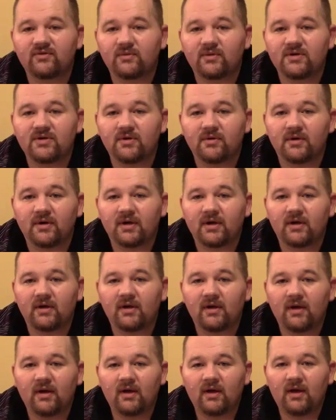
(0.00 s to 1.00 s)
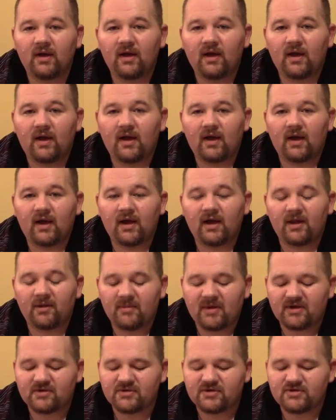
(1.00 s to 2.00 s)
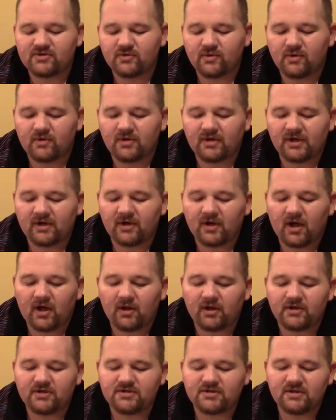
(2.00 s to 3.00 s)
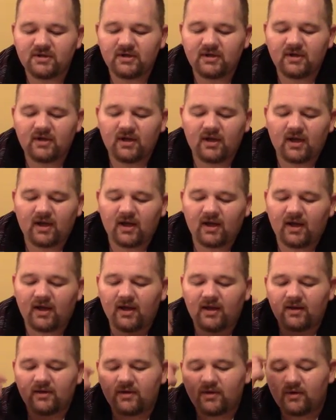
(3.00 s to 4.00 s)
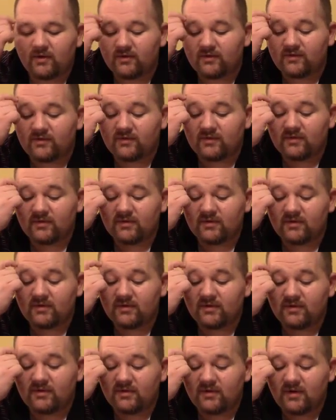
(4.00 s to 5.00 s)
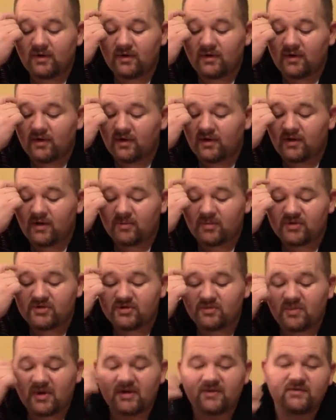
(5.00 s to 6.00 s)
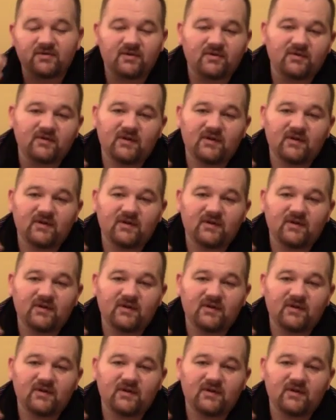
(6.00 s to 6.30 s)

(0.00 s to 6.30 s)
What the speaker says: when you were in elementary school and in college, those are a number 2 pencil.